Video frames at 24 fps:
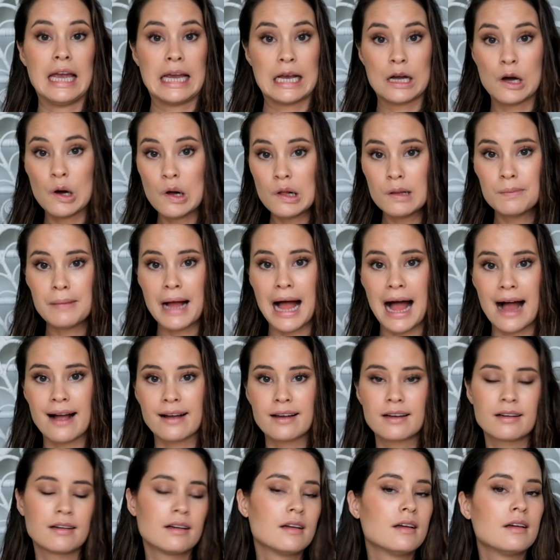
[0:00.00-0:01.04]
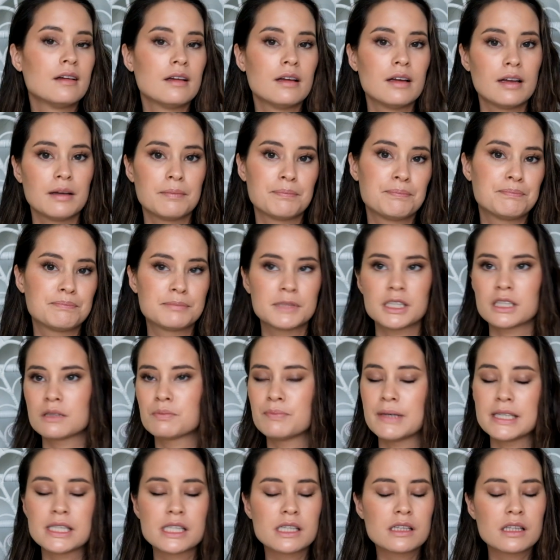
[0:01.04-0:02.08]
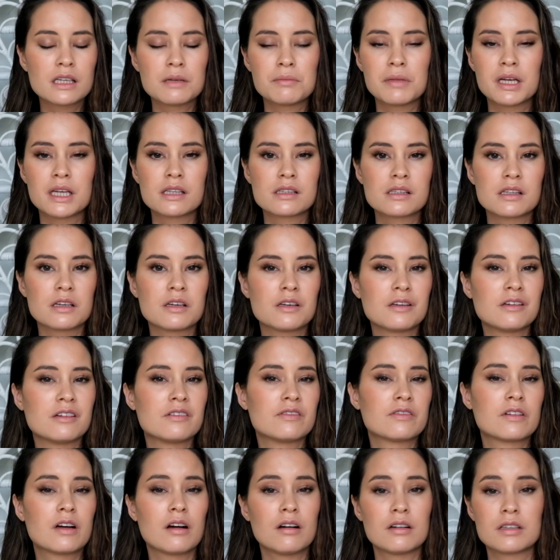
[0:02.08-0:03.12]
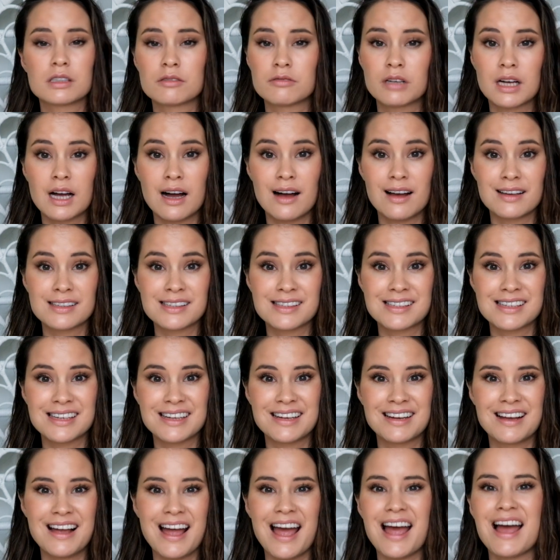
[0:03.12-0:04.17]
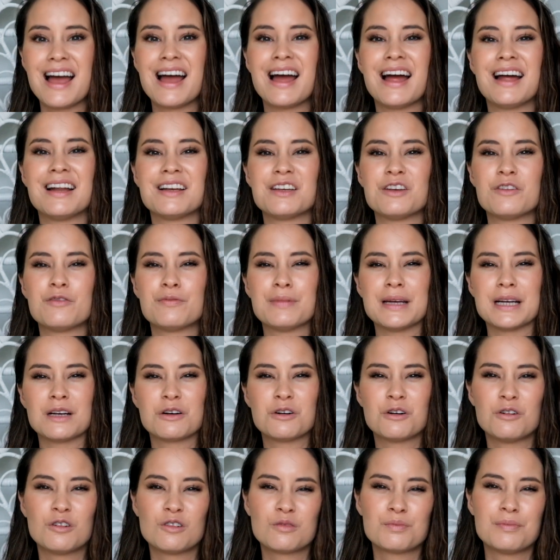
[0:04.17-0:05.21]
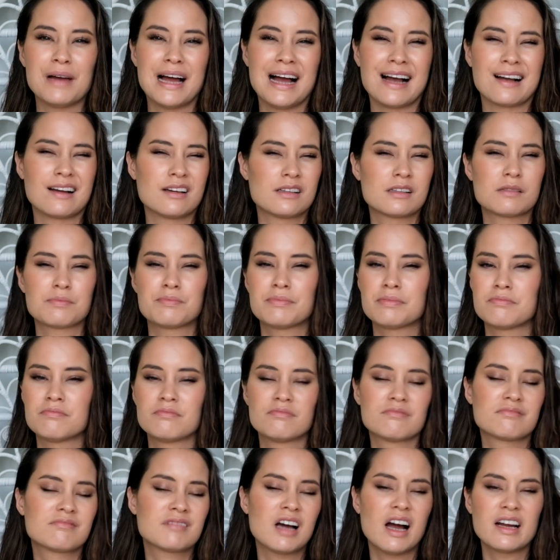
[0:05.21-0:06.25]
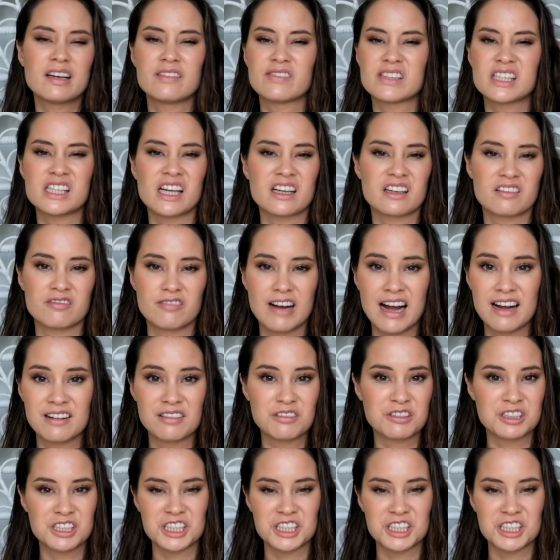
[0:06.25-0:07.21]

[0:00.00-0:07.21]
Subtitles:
A callback just basically means that you've gone to a casting and you've been called back. It's kind of a second round